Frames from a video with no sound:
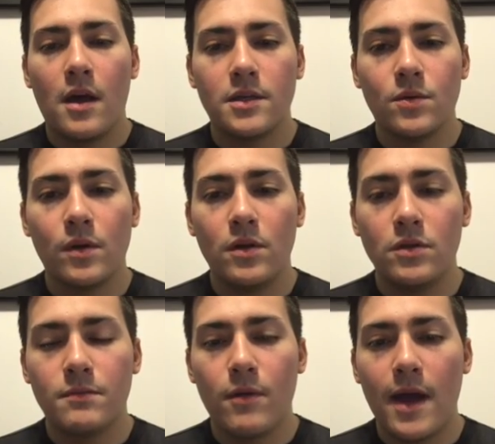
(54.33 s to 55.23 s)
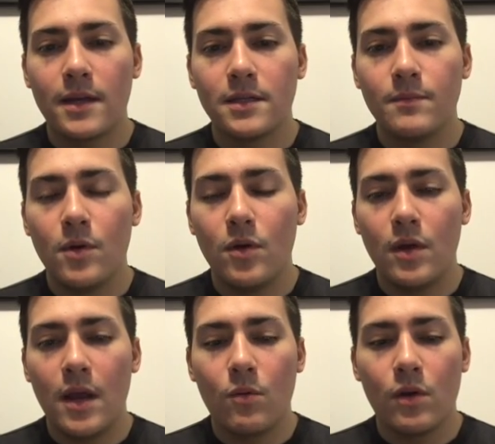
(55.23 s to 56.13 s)
So we're going to use practice mode,
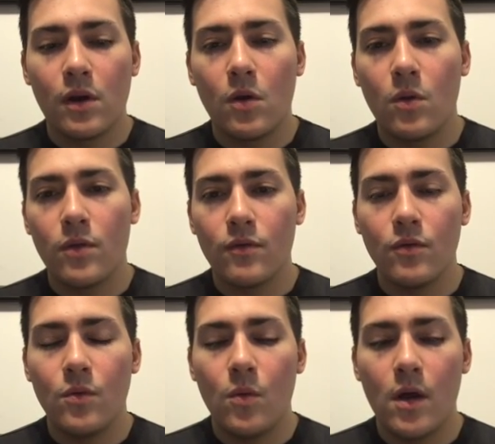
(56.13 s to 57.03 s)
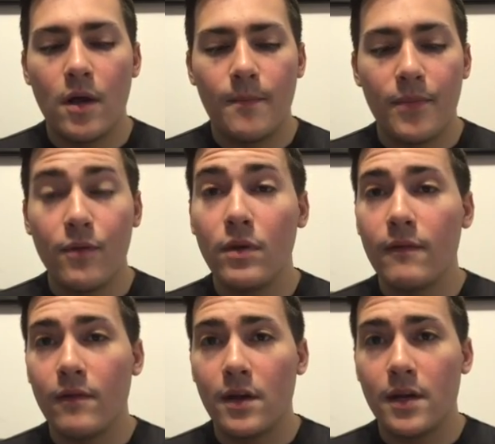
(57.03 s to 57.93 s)
and we're going to go through three
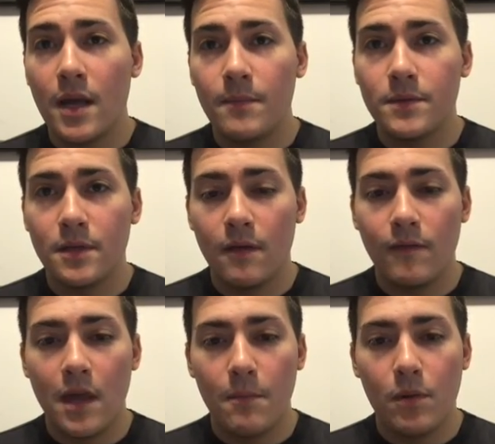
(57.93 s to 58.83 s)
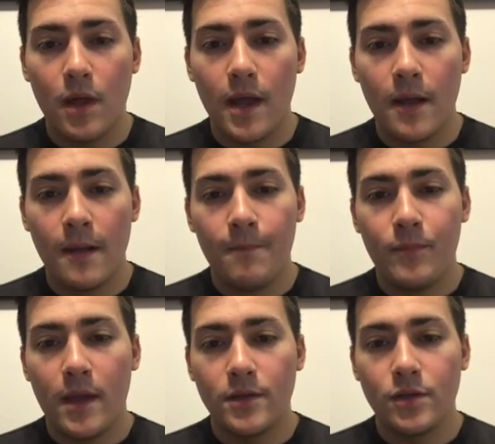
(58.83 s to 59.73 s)
different types of gameplay,
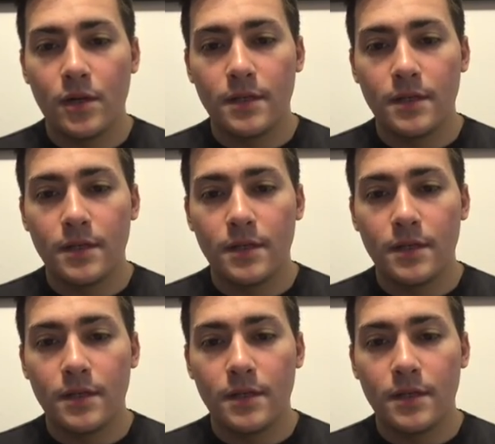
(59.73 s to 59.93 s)
as you're going